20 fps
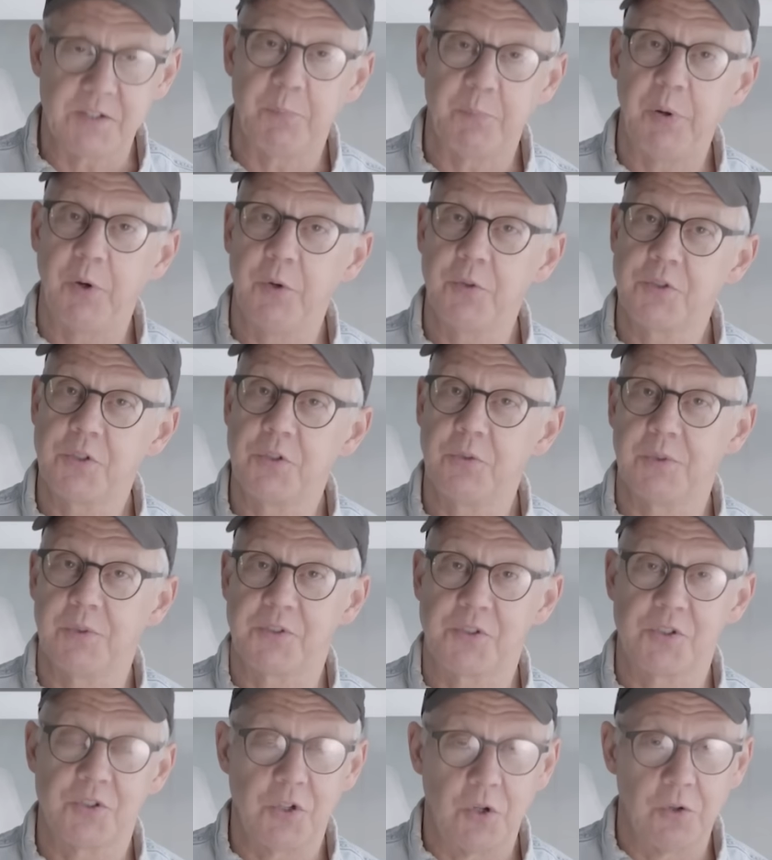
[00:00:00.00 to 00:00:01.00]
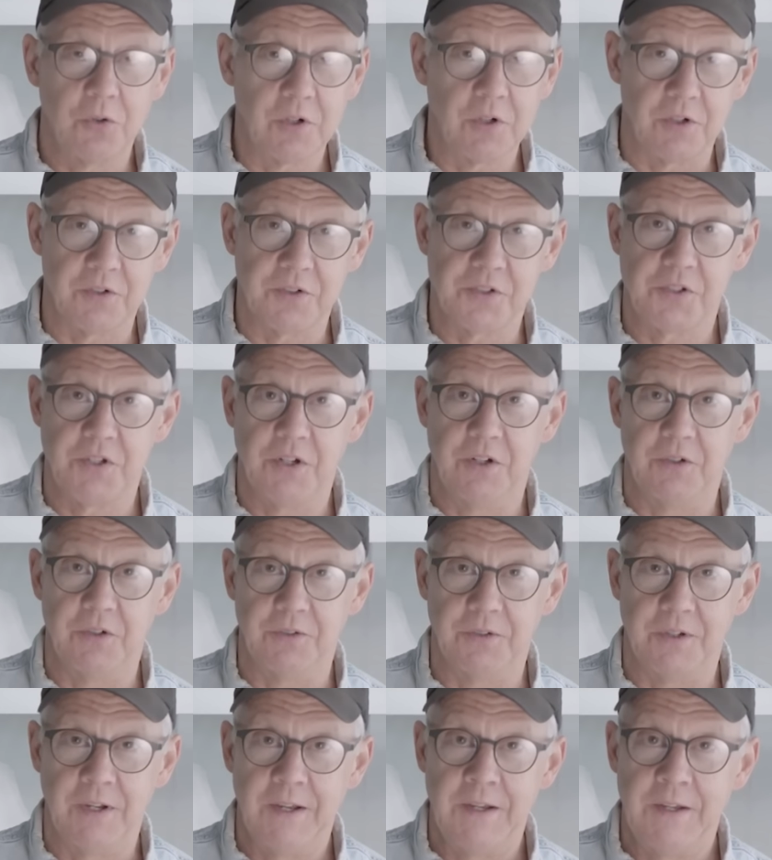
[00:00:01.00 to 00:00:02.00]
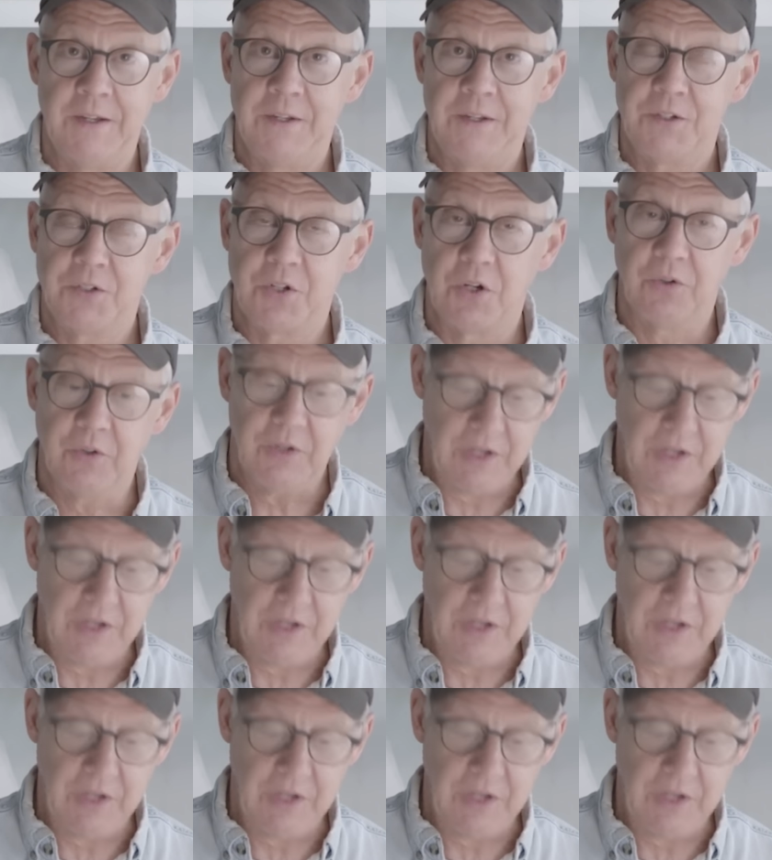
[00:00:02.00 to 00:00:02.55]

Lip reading: opposed to a soaker stone. So